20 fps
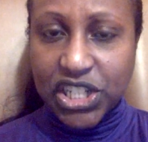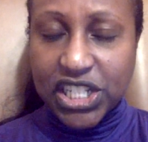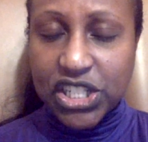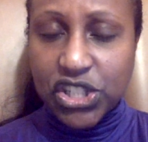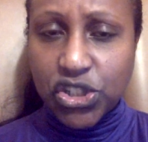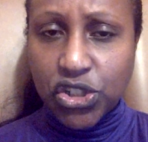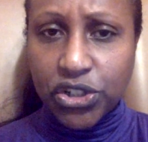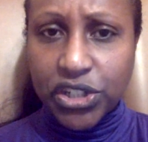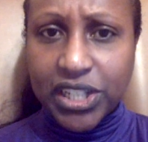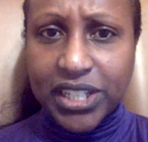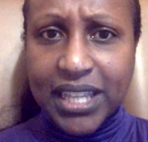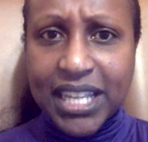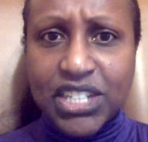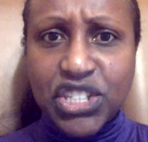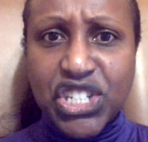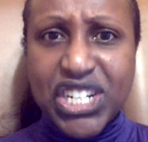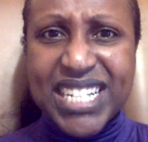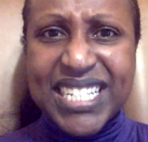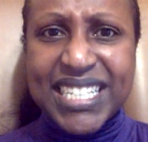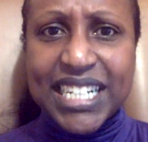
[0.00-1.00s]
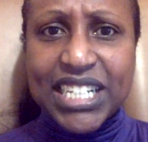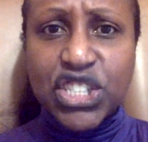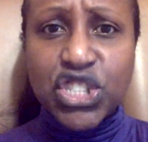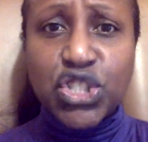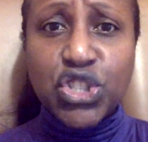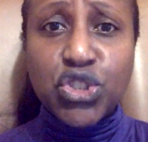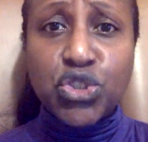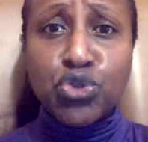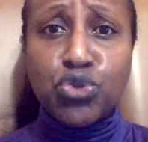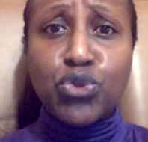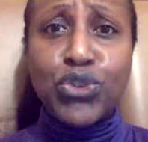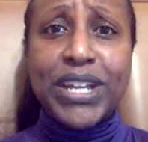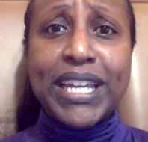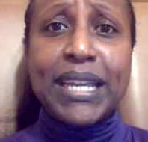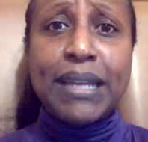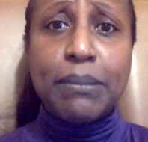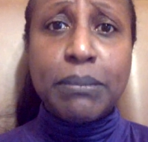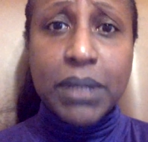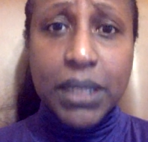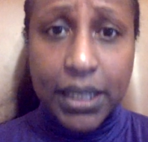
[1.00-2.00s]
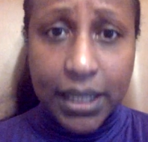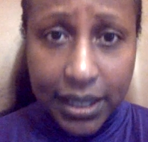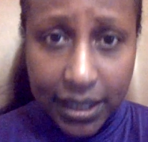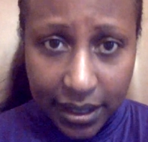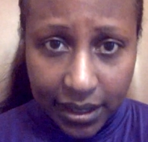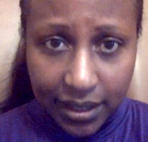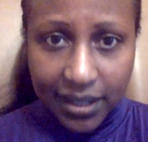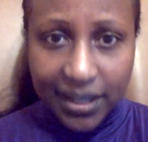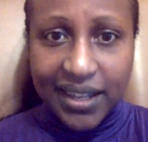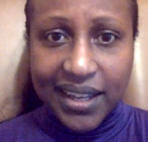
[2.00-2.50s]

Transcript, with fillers: because circulation is extremely